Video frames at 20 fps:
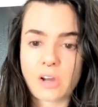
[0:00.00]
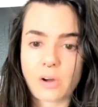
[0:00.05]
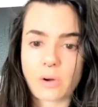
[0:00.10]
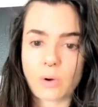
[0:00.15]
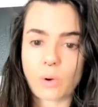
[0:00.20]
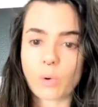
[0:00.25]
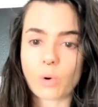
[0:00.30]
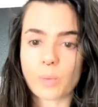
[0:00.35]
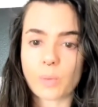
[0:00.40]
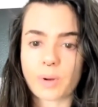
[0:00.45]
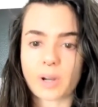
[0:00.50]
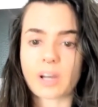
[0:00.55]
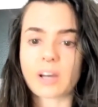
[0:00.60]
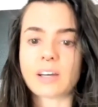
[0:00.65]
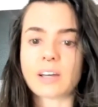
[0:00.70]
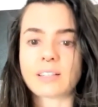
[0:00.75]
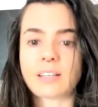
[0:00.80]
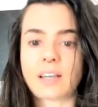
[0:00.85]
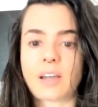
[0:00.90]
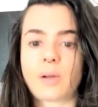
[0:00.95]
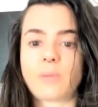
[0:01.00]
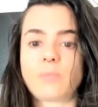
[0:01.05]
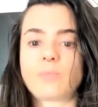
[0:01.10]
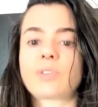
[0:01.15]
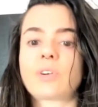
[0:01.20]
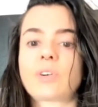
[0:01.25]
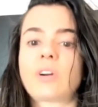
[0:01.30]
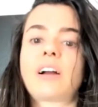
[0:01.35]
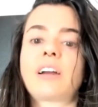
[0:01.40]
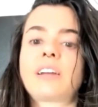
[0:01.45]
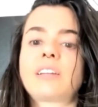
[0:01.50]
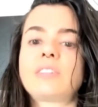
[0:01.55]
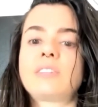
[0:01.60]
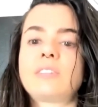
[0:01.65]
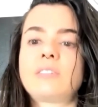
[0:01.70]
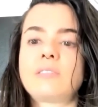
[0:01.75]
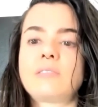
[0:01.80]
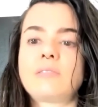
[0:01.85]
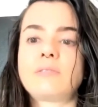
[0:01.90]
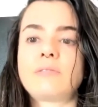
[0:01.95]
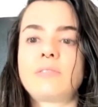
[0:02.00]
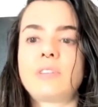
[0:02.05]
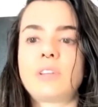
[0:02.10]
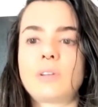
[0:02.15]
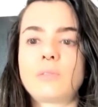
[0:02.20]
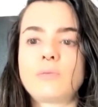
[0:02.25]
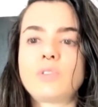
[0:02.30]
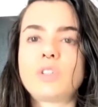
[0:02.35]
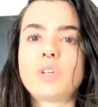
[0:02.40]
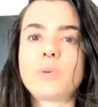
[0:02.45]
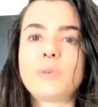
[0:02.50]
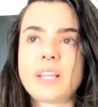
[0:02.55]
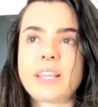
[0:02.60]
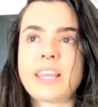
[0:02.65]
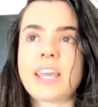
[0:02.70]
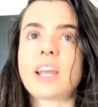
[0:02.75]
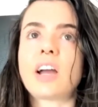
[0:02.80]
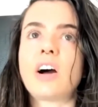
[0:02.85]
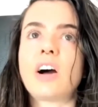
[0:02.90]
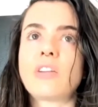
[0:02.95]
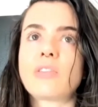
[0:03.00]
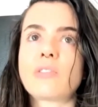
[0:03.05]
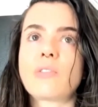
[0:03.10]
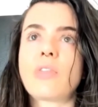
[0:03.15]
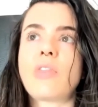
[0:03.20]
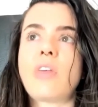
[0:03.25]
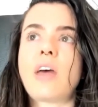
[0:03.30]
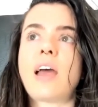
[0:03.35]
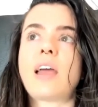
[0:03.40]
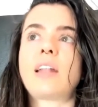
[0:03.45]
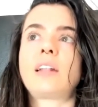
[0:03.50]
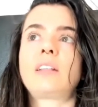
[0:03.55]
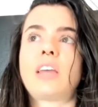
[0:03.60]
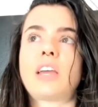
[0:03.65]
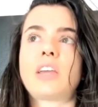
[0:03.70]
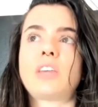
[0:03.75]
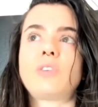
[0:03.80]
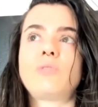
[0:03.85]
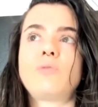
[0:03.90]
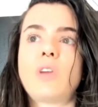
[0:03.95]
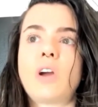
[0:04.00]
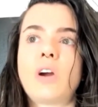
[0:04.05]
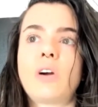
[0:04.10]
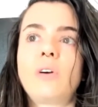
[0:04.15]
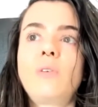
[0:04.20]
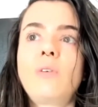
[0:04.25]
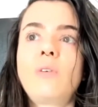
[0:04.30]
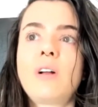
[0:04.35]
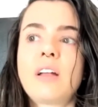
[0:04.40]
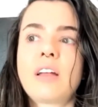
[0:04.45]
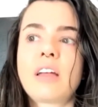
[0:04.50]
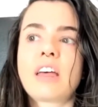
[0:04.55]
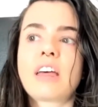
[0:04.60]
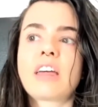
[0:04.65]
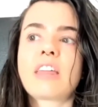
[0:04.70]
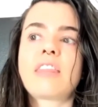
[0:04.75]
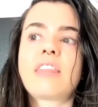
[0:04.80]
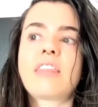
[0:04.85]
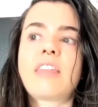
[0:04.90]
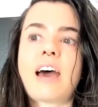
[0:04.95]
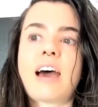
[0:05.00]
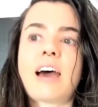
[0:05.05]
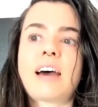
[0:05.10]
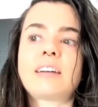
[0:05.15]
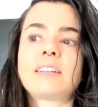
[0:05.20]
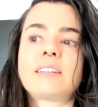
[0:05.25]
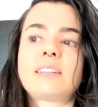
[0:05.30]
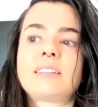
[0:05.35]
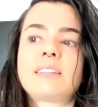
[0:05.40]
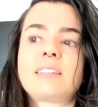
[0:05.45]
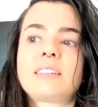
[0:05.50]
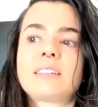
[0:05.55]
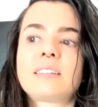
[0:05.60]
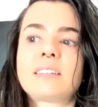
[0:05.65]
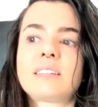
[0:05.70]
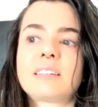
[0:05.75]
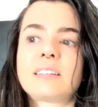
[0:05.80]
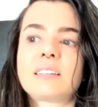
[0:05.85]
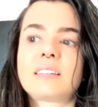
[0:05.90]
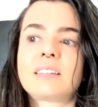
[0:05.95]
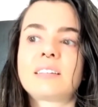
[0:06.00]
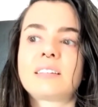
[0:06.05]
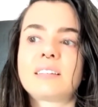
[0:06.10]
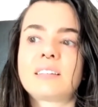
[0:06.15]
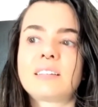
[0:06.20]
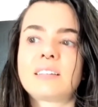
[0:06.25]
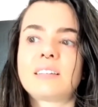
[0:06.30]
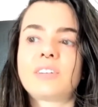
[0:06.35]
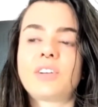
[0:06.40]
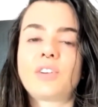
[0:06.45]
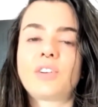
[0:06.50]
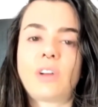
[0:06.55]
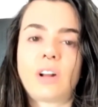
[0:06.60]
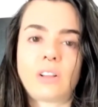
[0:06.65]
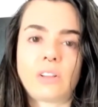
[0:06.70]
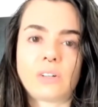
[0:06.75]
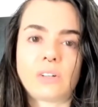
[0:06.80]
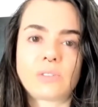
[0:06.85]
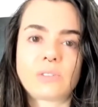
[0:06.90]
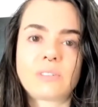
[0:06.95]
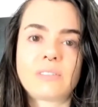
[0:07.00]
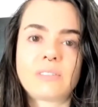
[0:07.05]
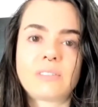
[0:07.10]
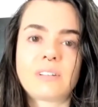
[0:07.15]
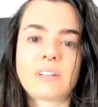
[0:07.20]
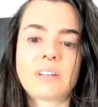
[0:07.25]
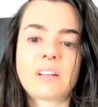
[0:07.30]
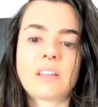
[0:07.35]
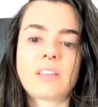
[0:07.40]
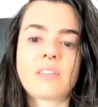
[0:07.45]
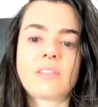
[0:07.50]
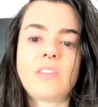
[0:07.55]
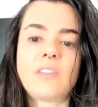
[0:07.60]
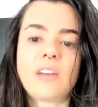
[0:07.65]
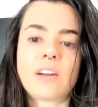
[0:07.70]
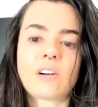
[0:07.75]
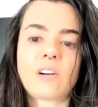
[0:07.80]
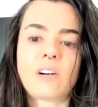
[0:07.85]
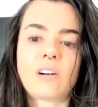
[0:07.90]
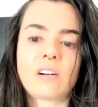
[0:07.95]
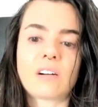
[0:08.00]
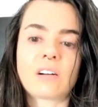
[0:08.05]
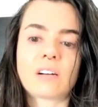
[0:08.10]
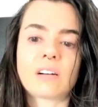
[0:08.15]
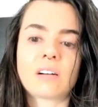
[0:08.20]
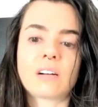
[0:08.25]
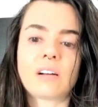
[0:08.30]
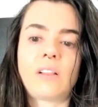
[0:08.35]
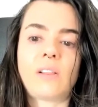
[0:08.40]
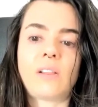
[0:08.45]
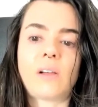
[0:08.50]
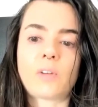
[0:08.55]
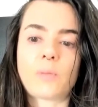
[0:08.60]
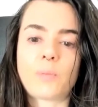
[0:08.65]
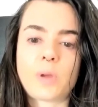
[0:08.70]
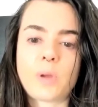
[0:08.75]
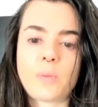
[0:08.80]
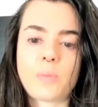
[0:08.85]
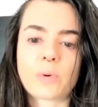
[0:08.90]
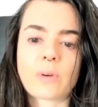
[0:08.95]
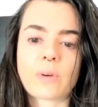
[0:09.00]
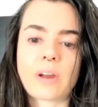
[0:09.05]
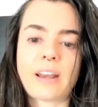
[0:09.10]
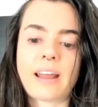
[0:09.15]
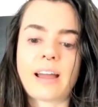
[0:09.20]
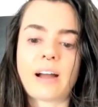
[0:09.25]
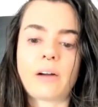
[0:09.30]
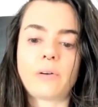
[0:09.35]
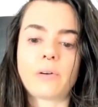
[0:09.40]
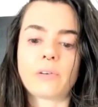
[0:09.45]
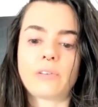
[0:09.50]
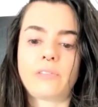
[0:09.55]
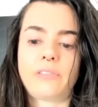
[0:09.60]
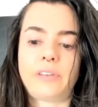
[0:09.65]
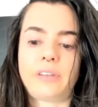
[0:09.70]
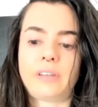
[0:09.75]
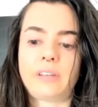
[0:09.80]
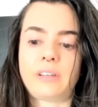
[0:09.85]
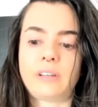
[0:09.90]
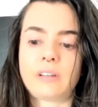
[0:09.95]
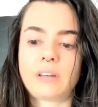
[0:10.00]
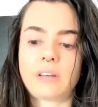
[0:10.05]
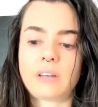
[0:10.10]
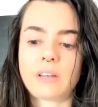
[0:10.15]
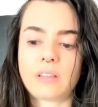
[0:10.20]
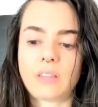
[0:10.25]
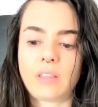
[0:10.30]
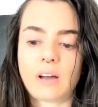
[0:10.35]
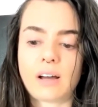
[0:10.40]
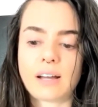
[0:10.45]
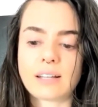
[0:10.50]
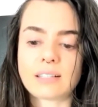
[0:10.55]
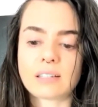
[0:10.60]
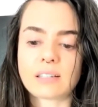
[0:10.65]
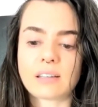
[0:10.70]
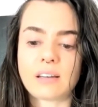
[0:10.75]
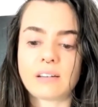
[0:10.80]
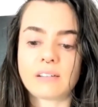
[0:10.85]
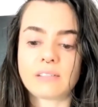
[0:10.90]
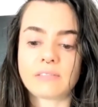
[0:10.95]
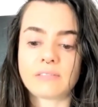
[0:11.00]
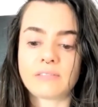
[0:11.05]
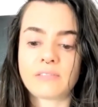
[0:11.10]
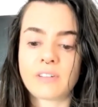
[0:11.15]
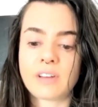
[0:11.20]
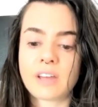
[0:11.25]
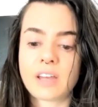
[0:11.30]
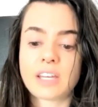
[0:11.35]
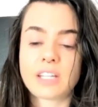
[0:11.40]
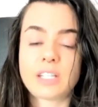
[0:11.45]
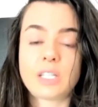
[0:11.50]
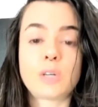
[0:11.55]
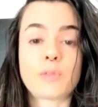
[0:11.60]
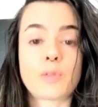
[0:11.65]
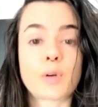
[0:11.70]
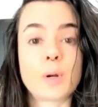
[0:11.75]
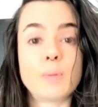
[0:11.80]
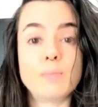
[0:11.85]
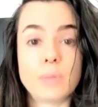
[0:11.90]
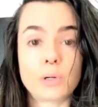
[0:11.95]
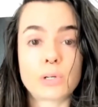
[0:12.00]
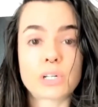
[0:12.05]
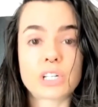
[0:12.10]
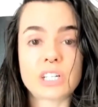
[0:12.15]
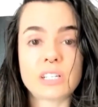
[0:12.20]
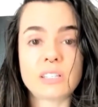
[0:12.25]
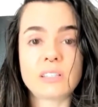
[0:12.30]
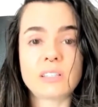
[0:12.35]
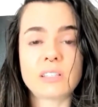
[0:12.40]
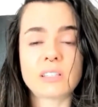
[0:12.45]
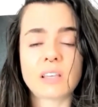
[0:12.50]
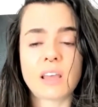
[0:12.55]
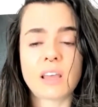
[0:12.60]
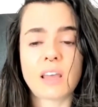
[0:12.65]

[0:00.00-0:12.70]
or because I'm trying to, do anything other than let you know that you're not alone. There are a lot of people right now who are feeling a lot of different emotions,